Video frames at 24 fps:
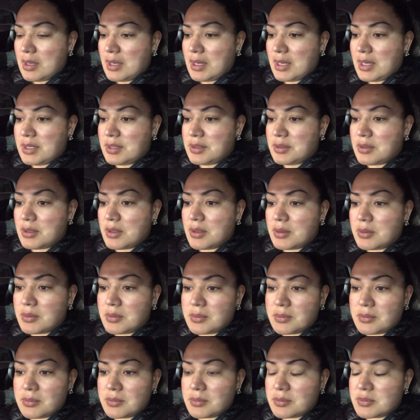I
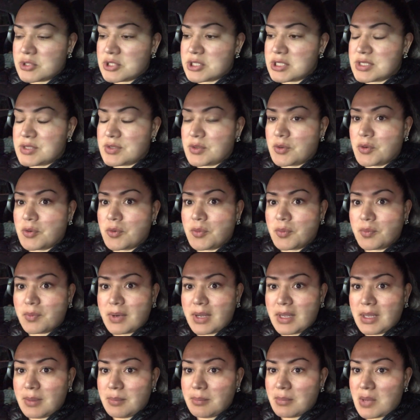know she's a
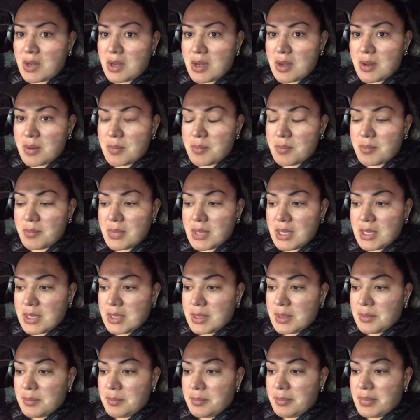great mom,
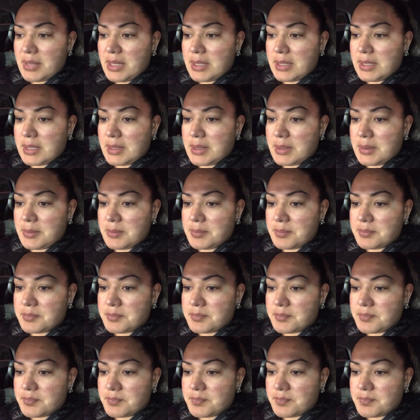but um,